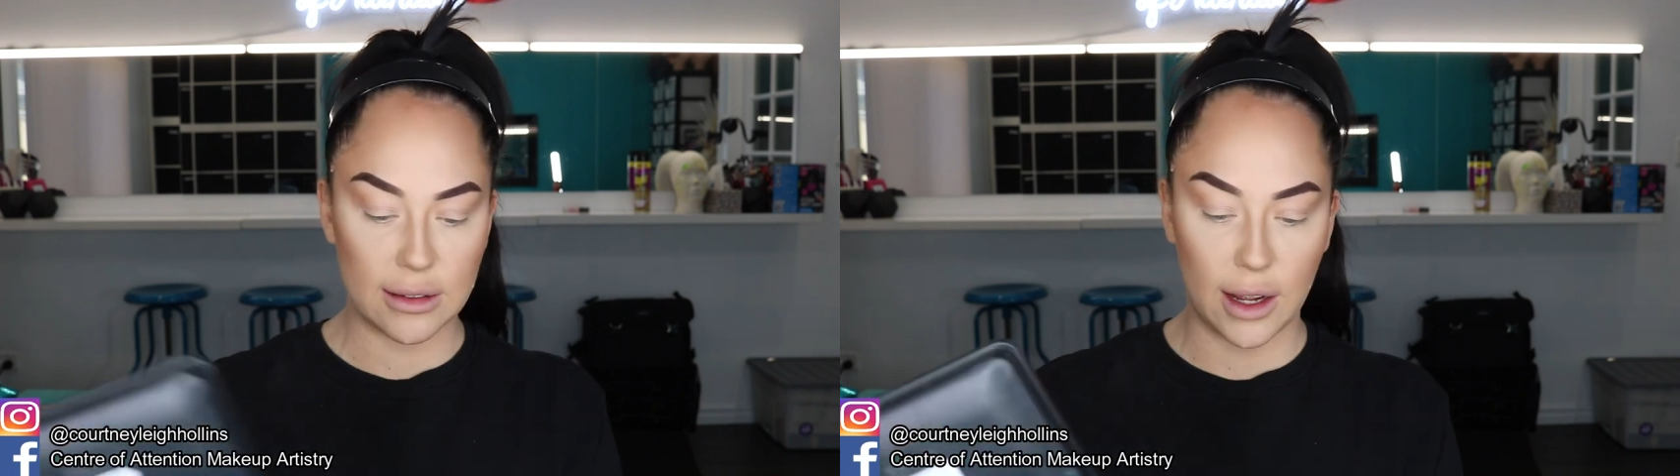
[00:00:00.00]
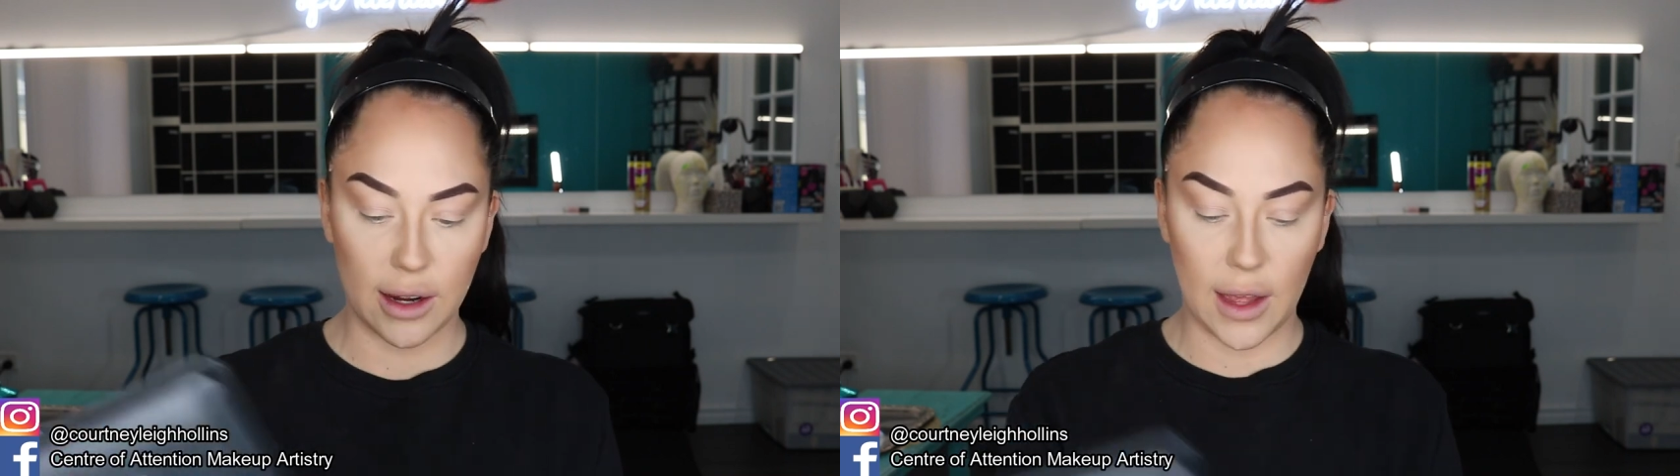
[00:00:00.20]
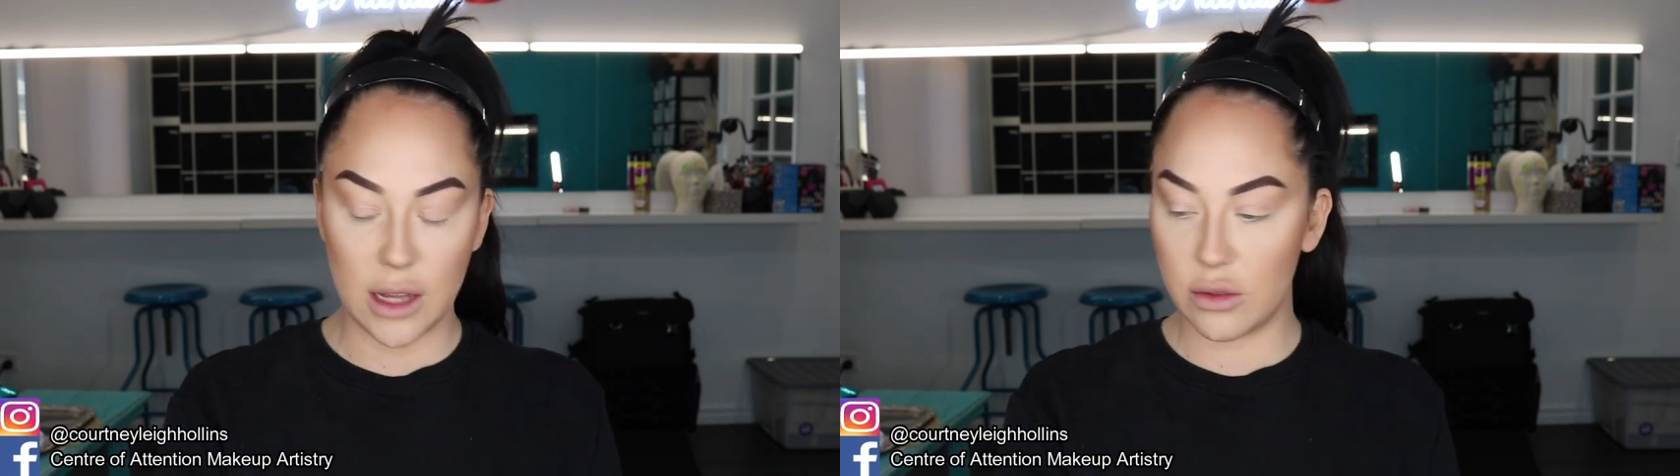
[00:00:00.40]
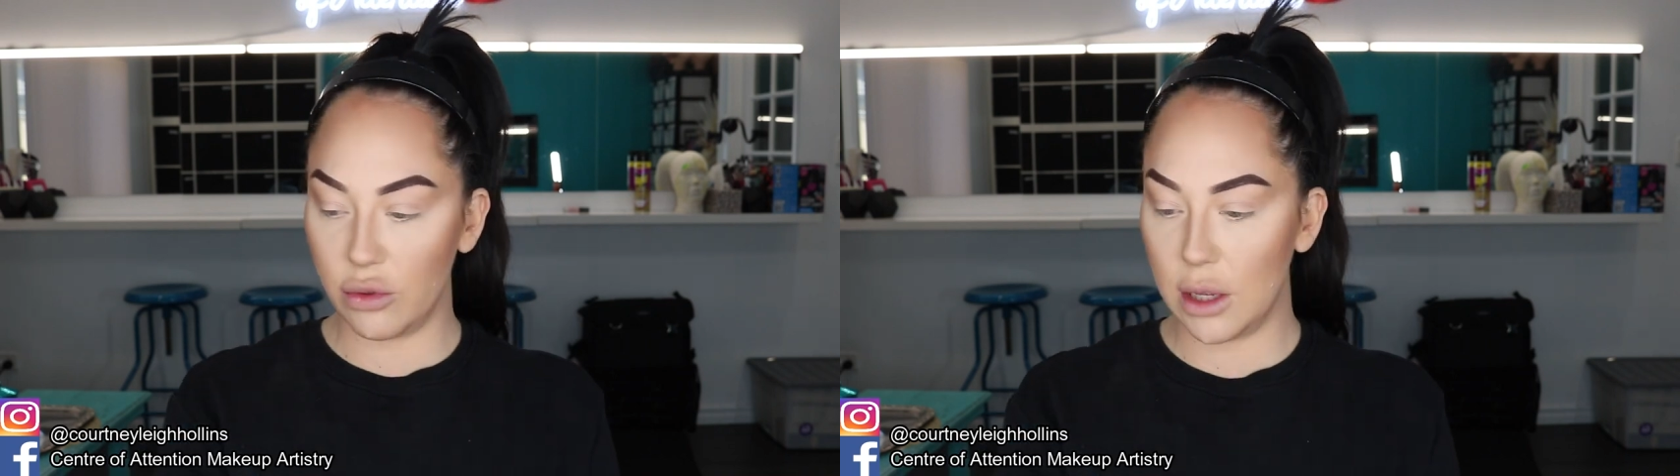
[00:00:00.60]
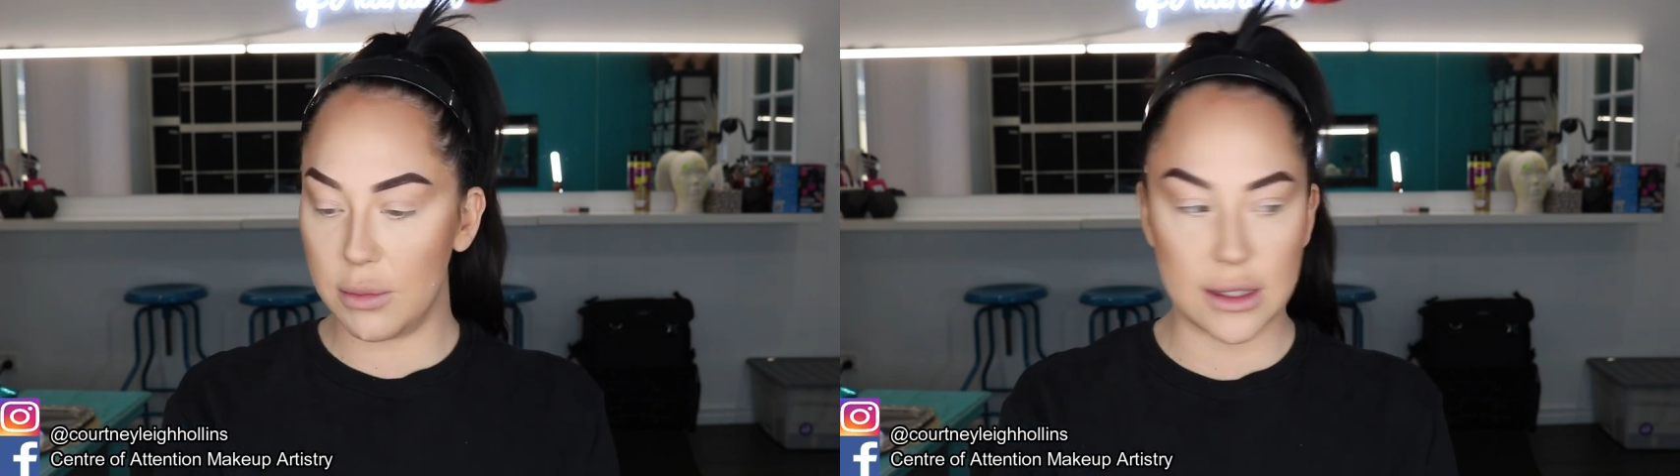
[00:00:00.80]
like that. It's
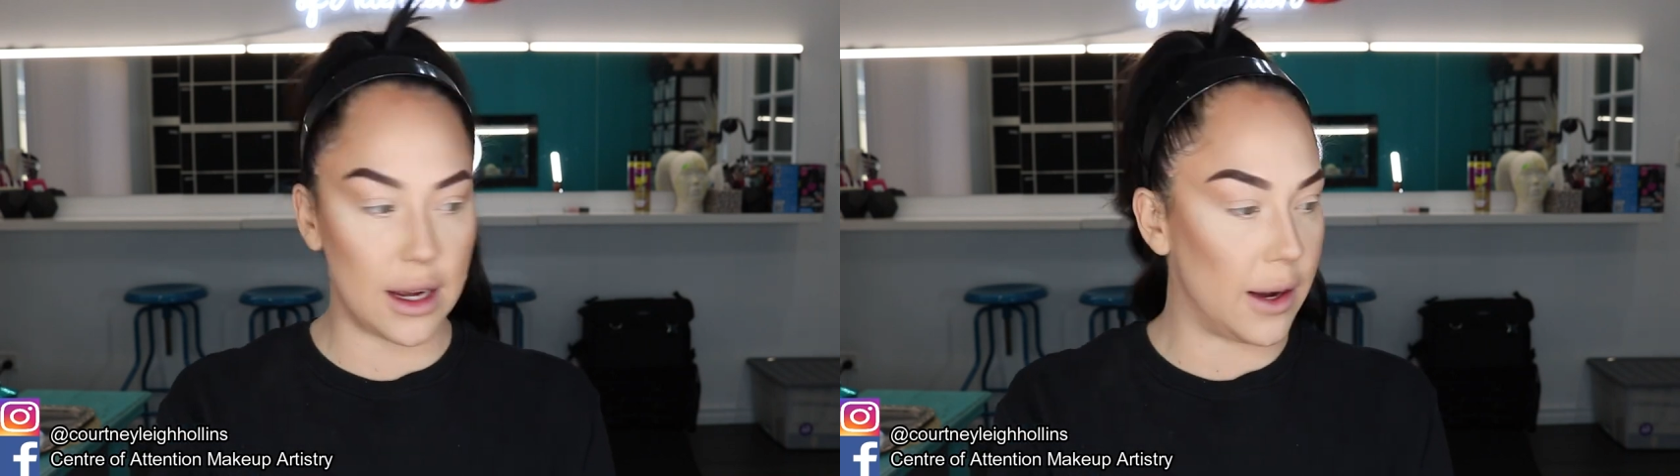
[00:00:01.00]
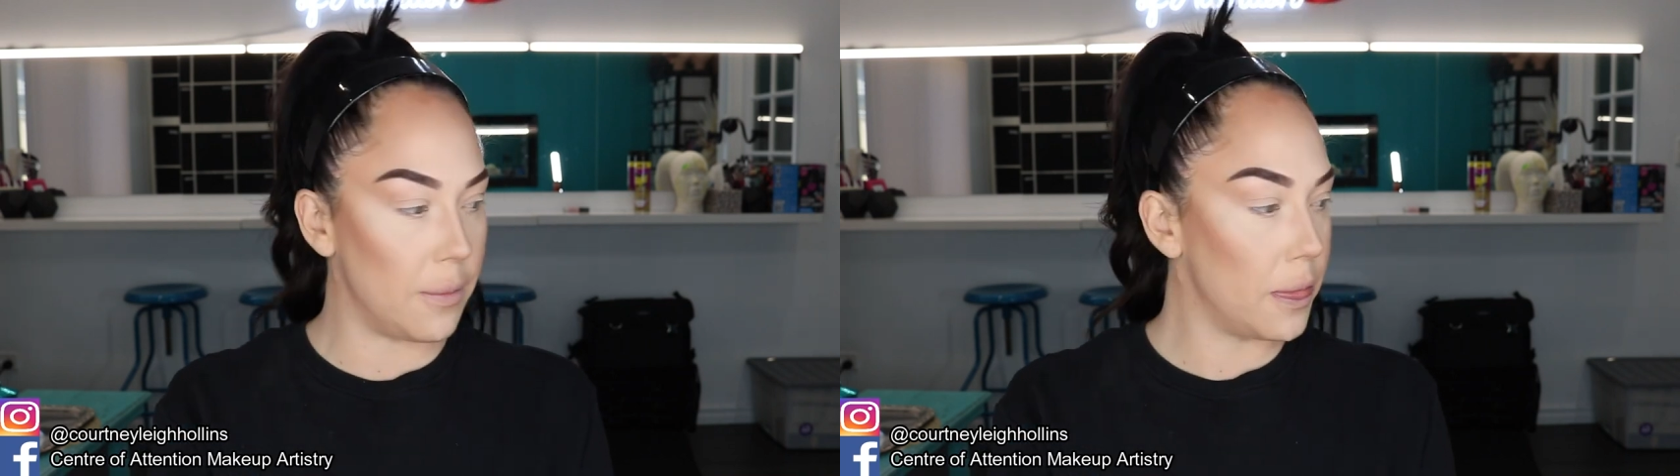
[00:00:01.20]
really bizarre.